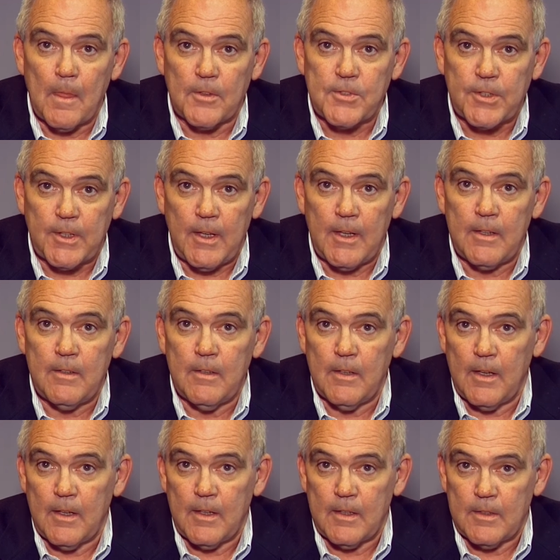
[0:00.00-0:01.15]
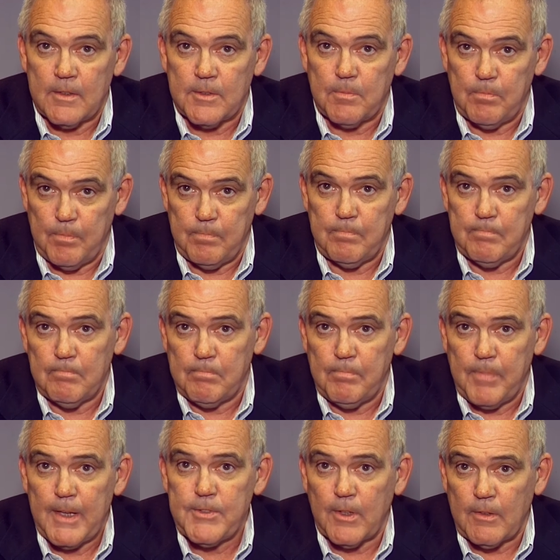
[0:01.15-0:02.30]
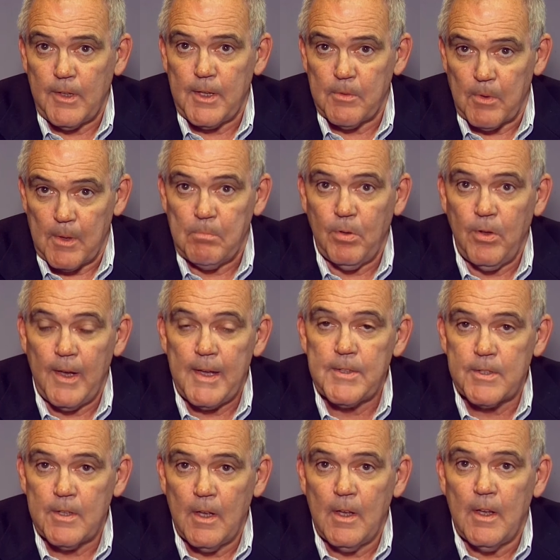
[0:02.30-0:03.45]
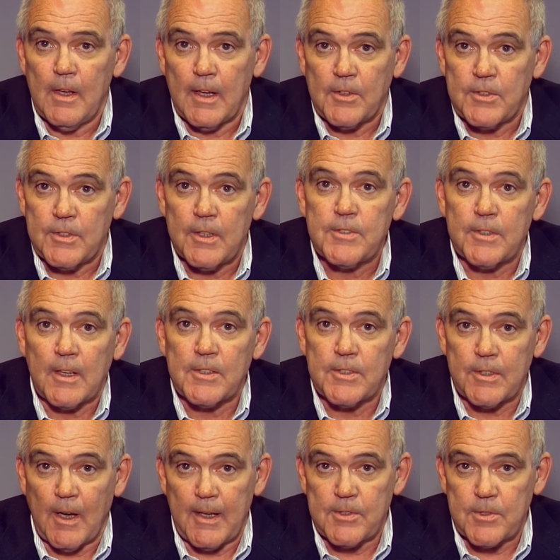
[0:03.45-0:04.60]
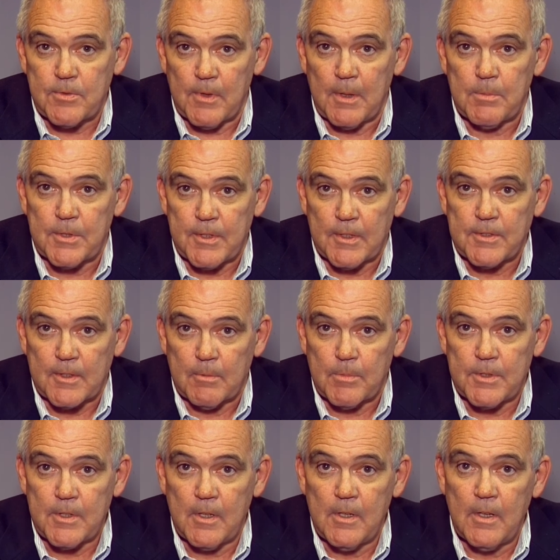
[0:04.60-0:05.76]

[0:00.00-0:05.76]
skid, and it's basically to replace existing side stream systems.